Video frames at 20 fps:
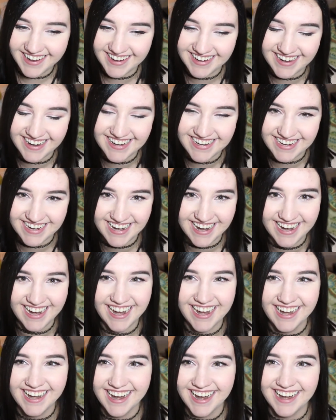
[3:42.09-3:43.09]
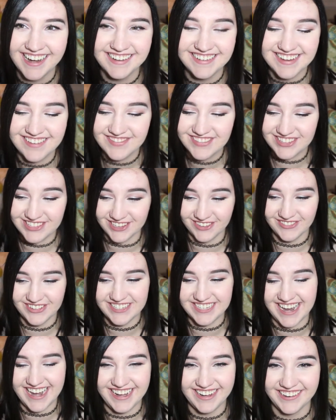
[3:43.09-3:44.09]
I have so
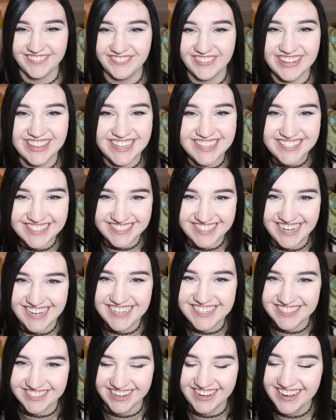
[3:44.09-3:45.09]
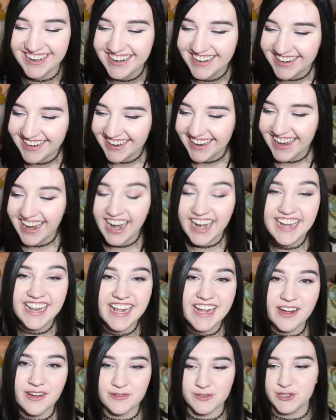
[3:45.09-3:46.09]
much anger for this teacher. And
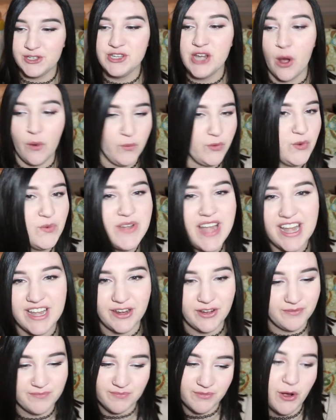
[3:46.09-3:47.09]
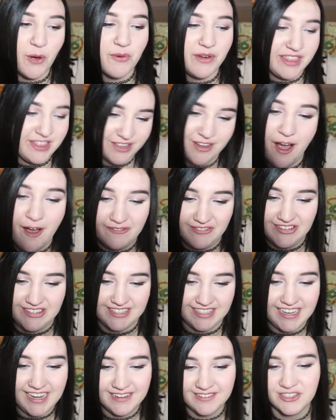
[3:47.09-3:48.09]
he goes, no, you need to go to the
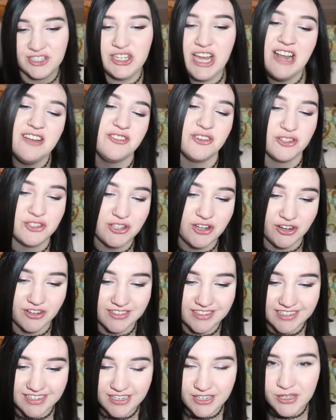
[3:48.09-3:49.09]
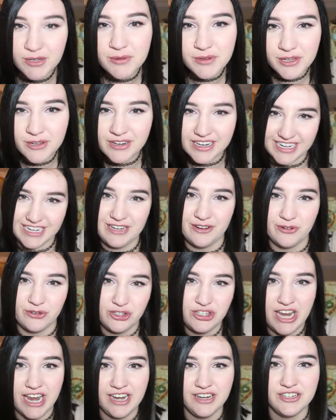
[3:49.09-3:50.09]
office and change your skirt. You need to go
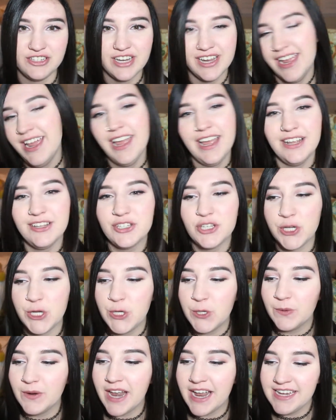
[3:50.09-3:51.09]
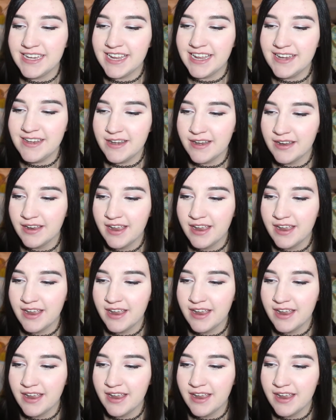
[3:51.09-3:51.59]
change. And so you know what I did?